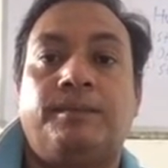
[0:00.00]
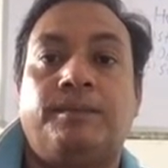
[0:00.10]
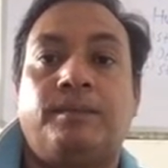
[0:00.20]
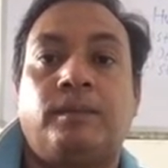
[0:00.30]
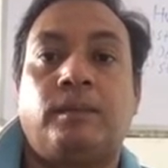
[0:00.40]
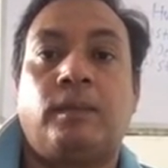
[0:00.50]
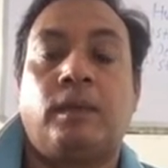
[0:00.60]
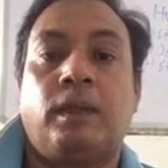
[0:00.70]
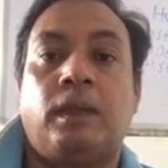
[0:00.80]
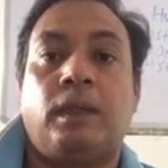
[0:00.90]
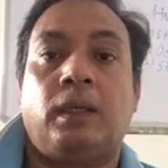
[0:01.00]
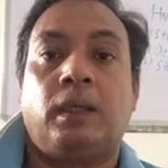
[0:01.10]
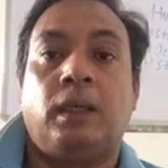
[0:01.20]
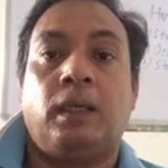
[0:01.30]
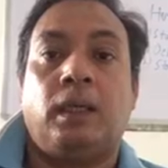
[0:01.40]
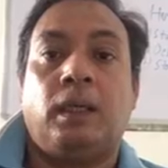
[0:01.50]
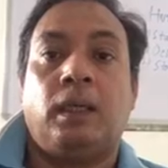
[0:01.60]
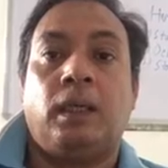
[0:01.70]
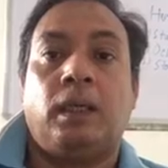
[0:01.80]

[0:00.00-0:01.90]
Nobody speaks.